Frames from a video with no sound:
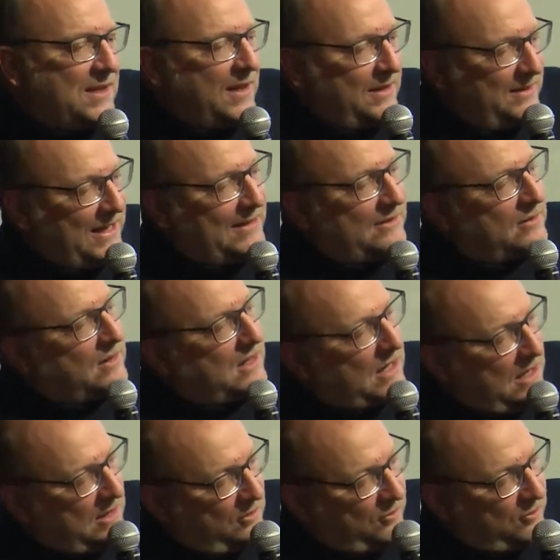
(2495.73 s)
and that
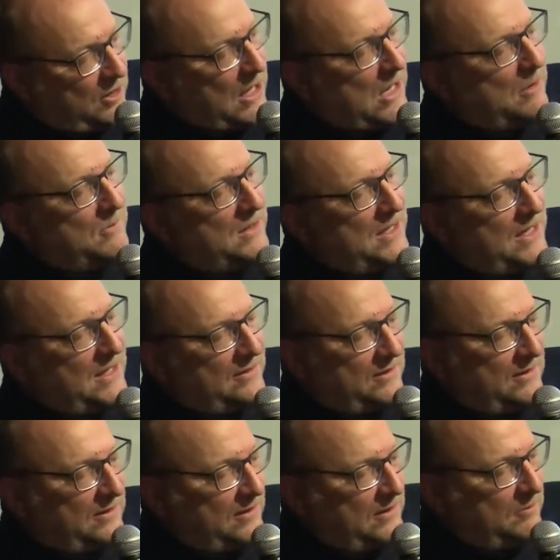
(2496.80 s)
kind of
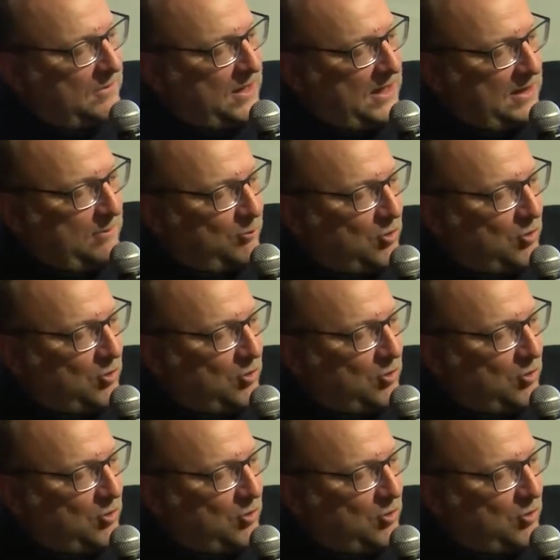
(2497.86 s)
culminated in my